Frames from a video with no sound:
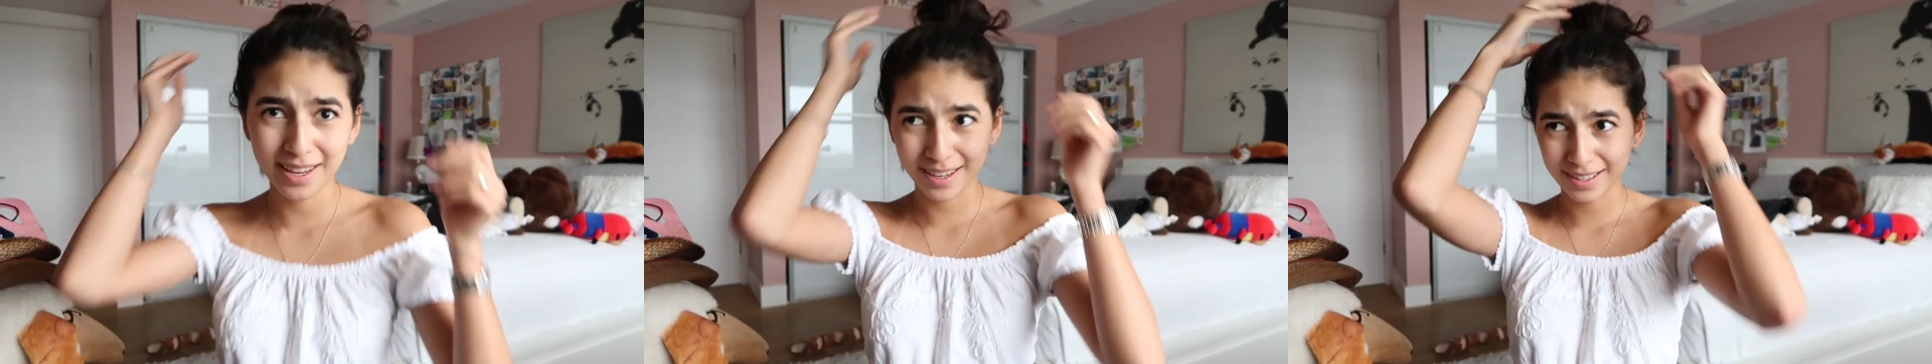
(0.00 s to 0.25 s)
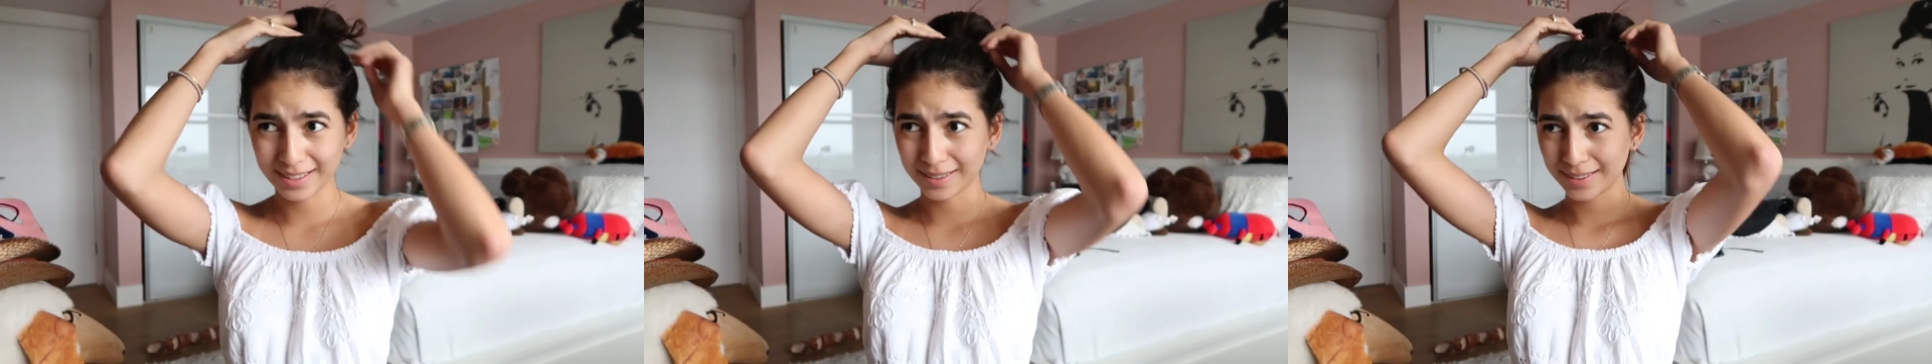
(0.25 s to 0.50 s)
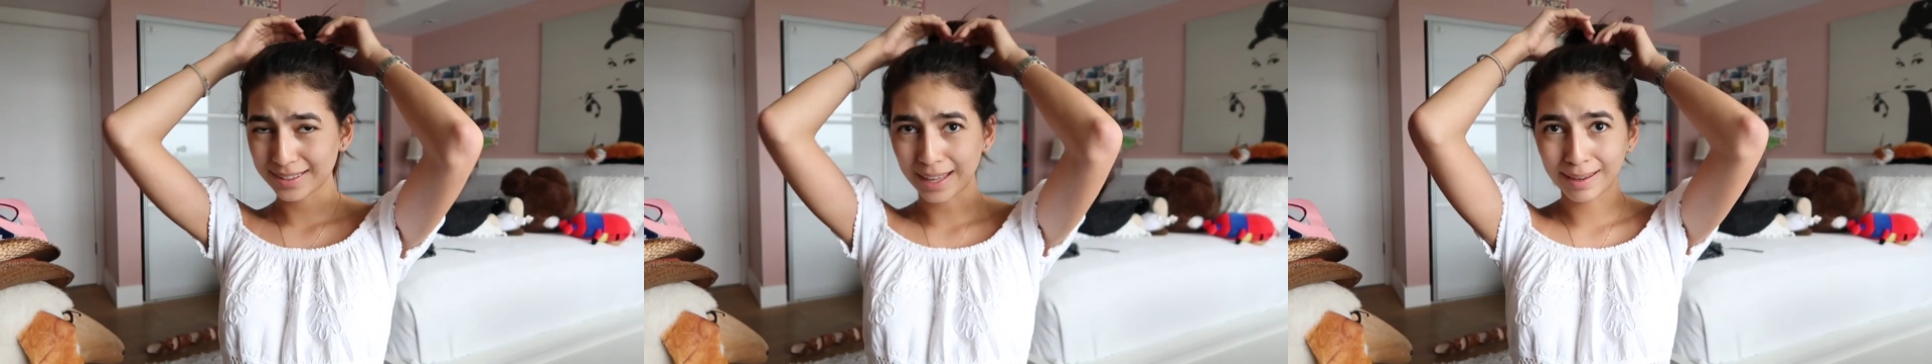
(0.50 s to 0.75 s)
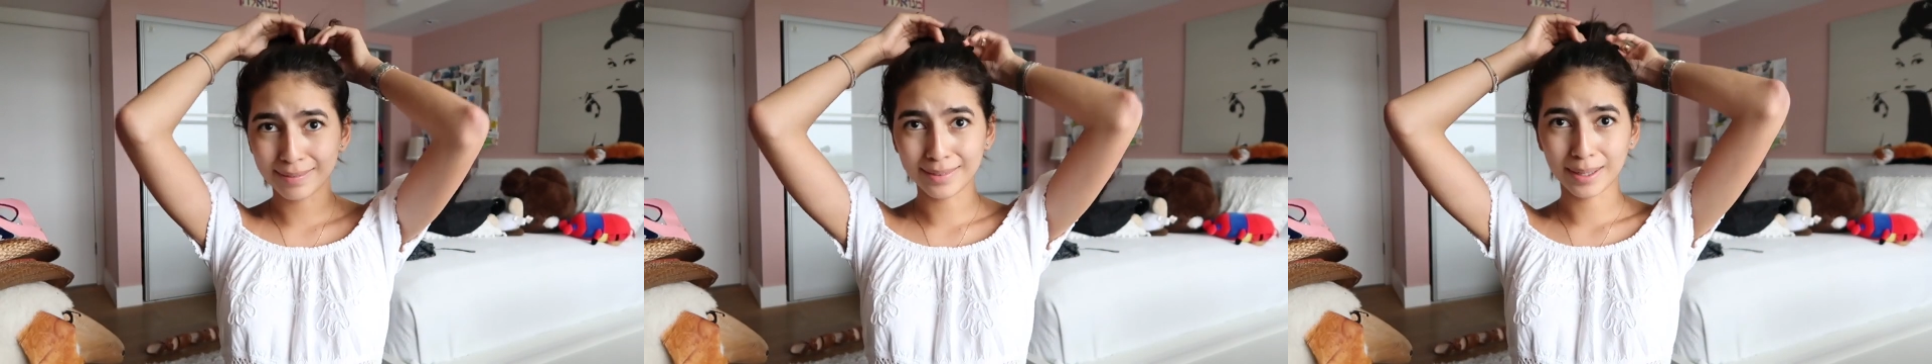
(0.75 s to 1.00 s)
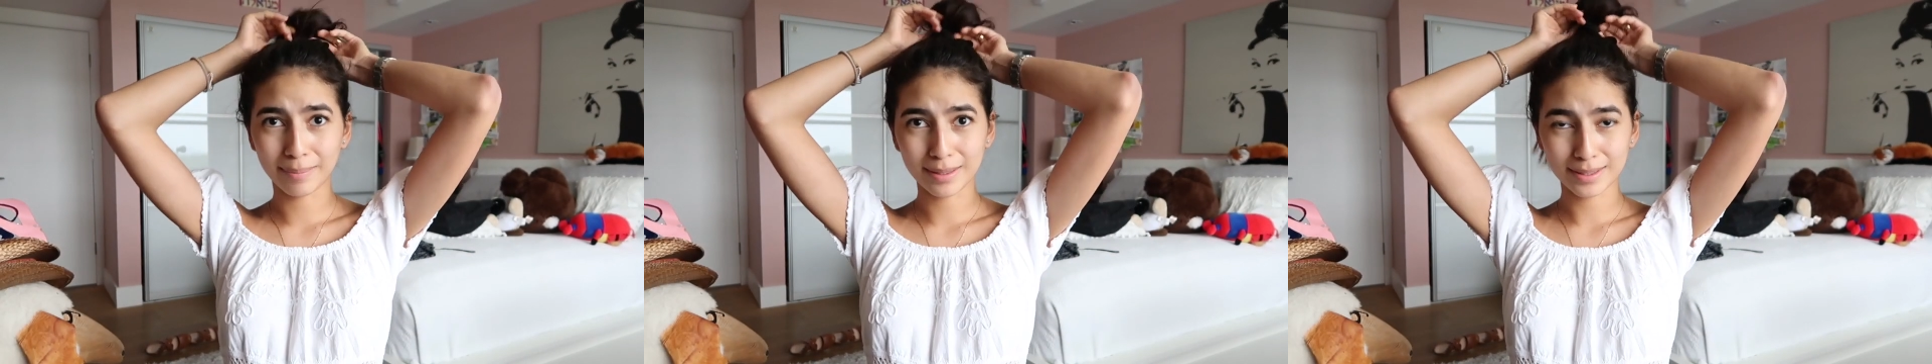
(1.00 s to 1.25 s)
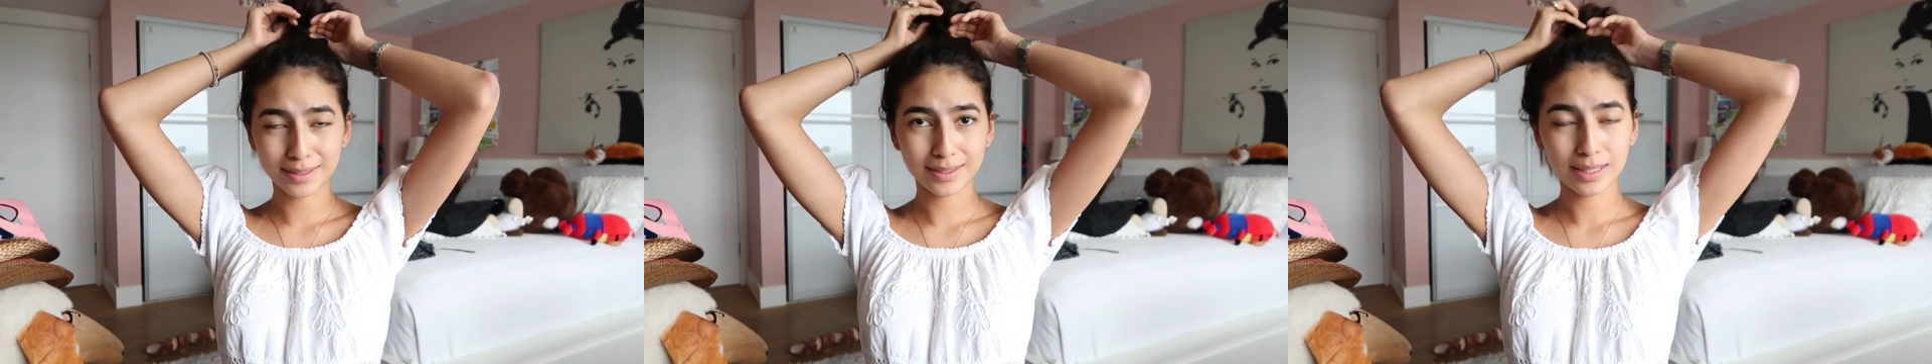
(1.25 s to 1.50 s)
hair down because I'm not
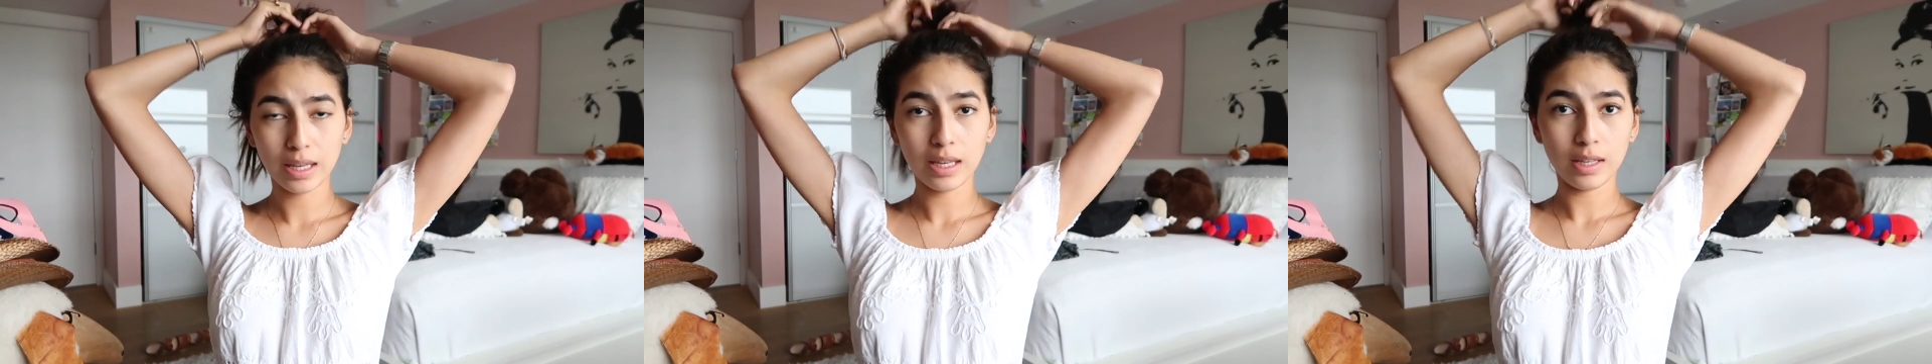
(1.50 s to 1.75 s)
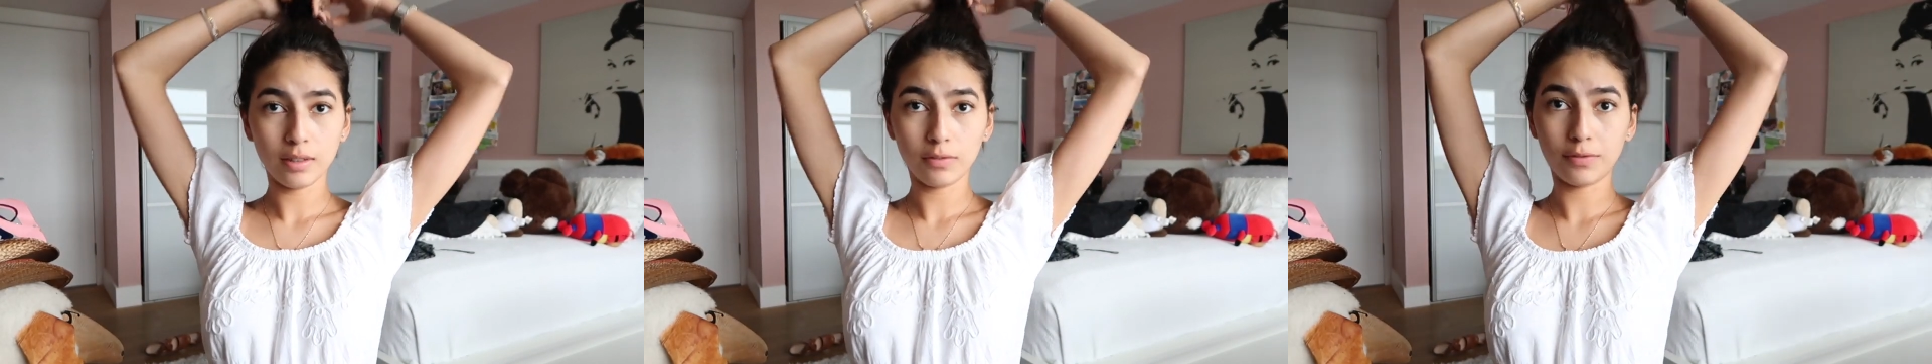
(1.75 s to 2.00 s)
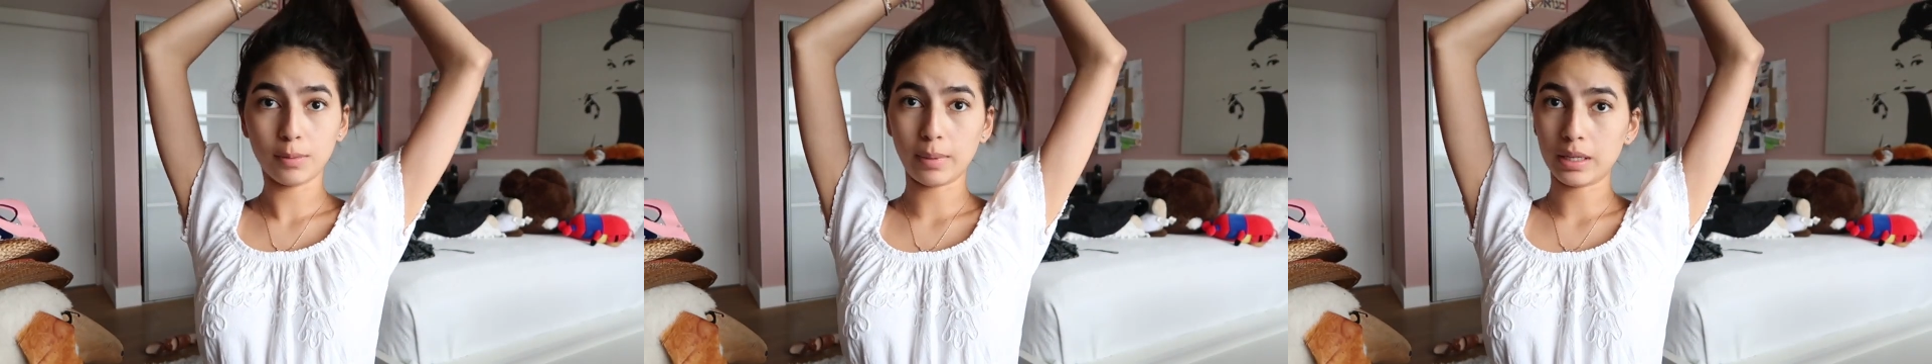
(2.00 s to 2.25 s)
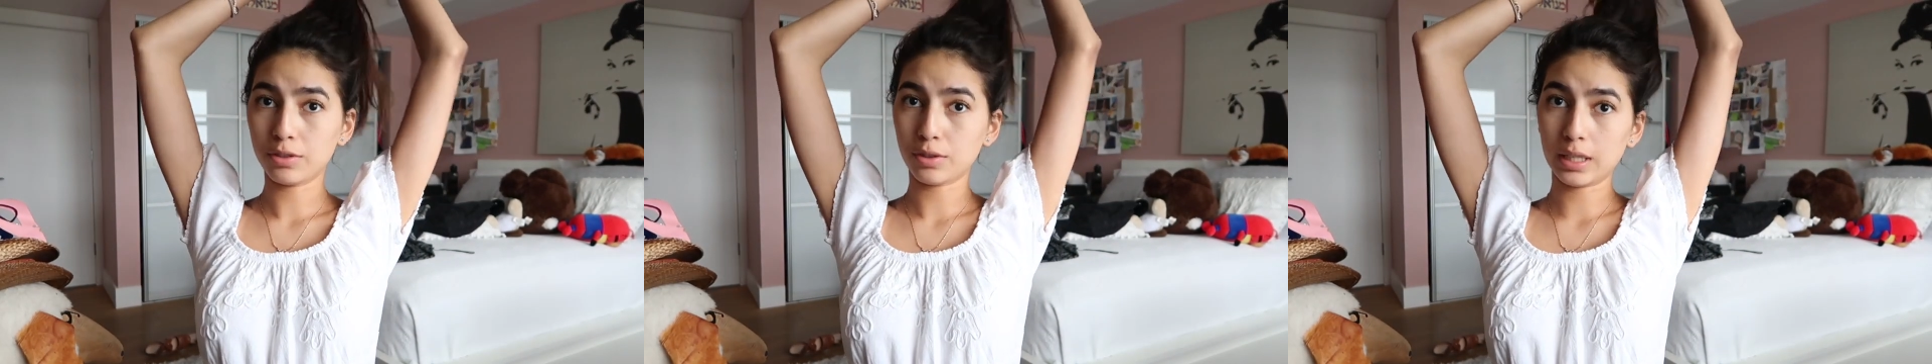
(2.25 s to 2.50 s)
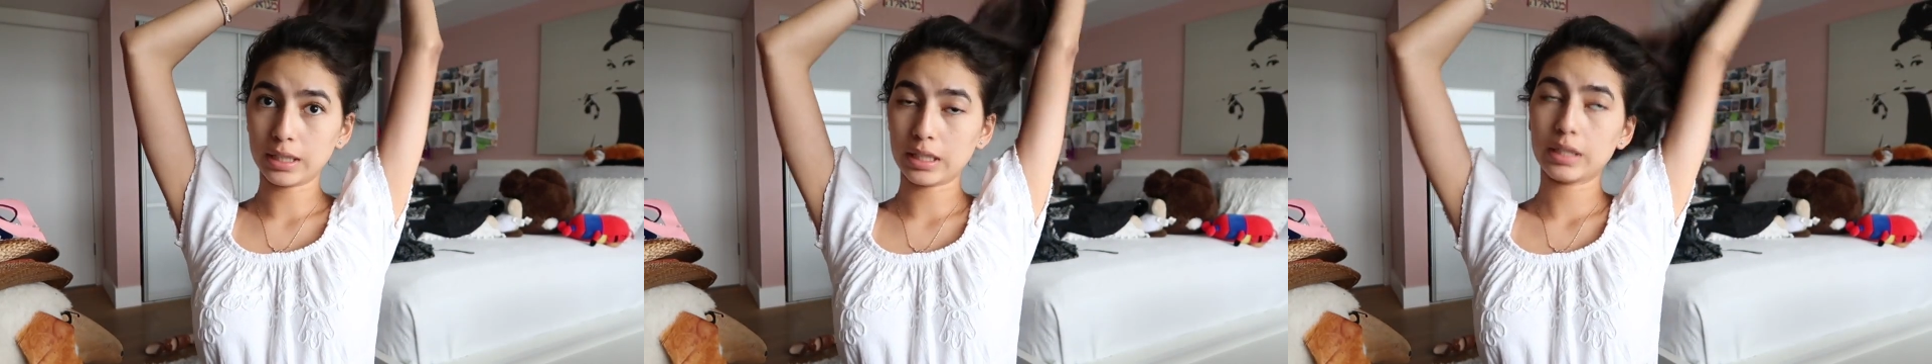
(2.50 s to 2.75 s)
about to just do my intro like